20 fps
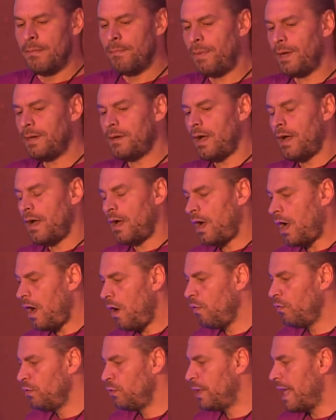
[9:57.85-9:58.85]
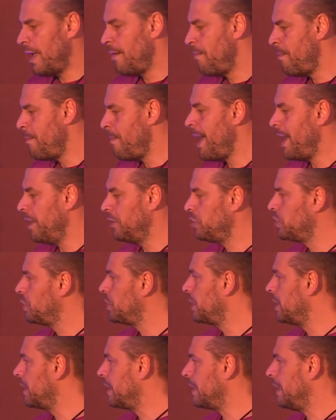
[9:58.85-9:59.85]
But how do they
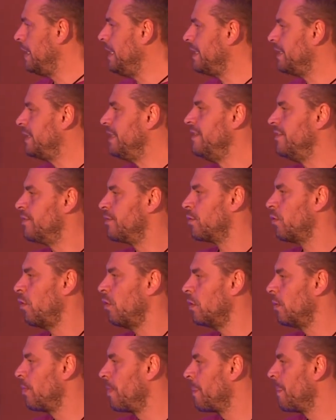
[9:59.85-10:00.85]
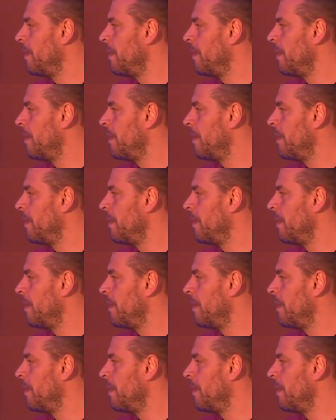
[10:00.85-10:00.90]
match click to install?